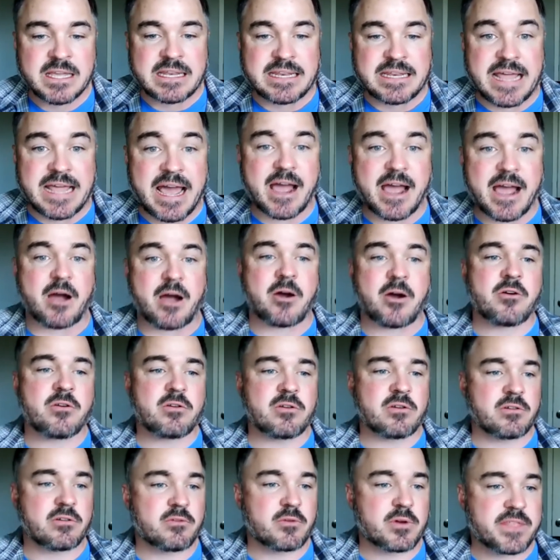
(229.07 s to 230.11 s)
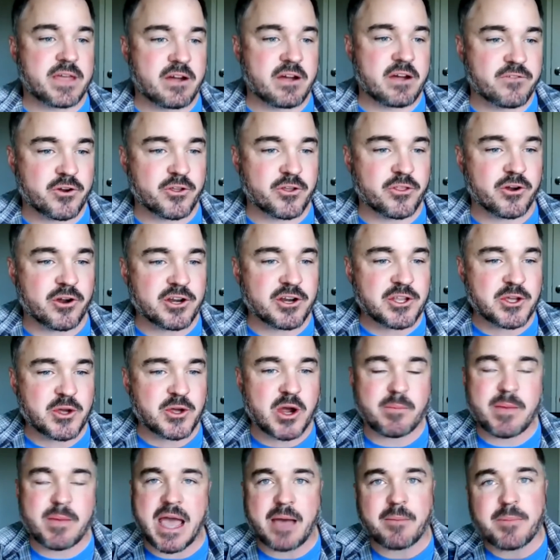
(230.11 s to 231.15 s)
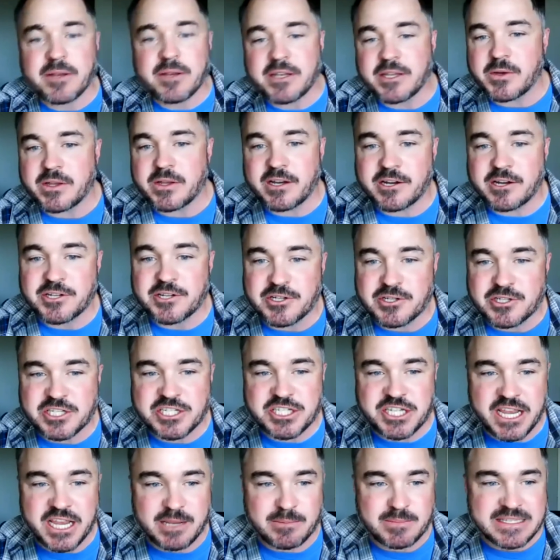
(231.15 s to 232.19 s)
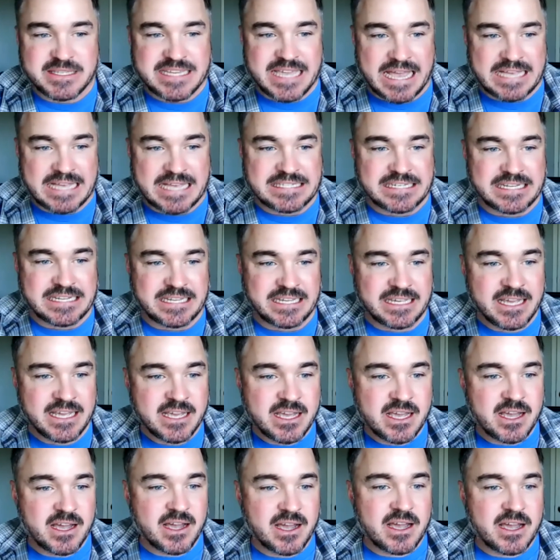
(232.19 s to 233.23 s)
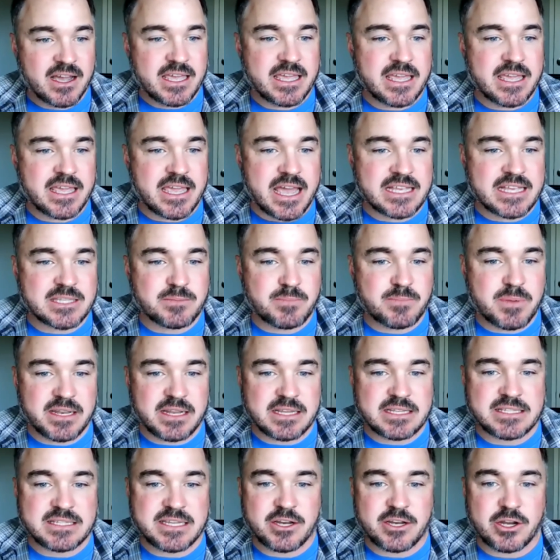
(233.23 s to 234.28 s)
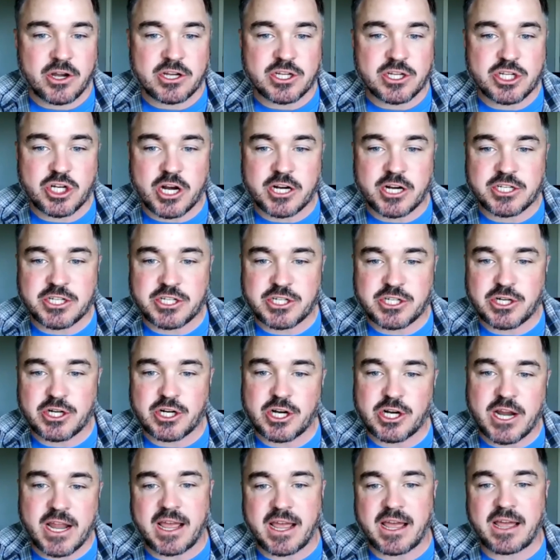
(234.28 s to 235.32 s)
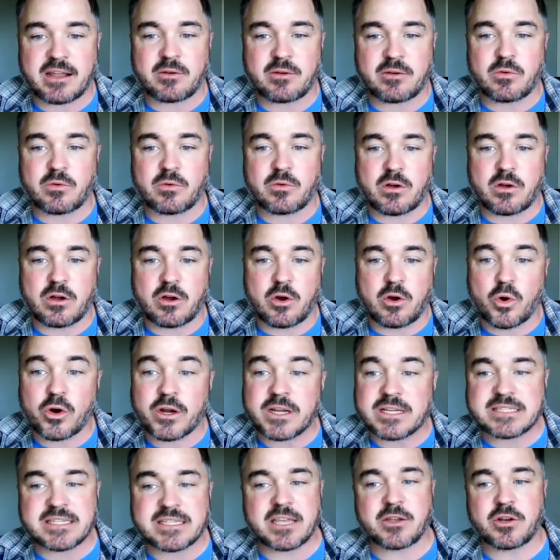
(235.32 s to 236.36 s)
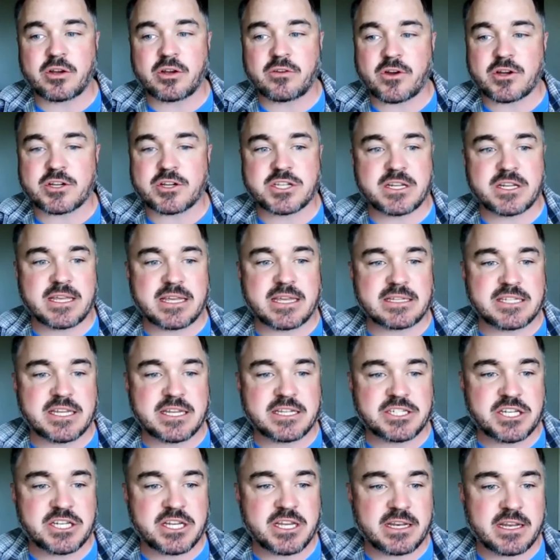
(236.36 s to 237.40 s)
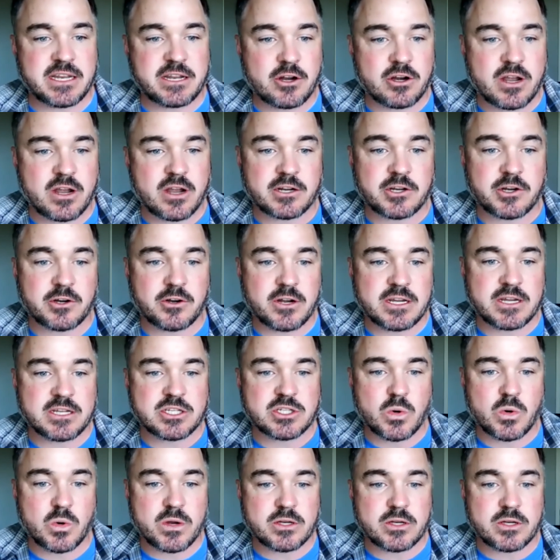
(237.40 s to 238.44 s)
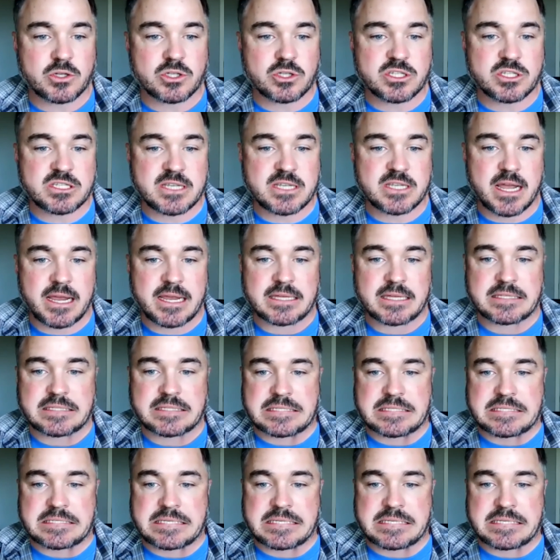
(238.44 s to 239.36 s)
Now, without further ado, I'm happy to introduce James Cassidy. He has been a senior instructor at uh, Oregon State University teaching introductory soils science and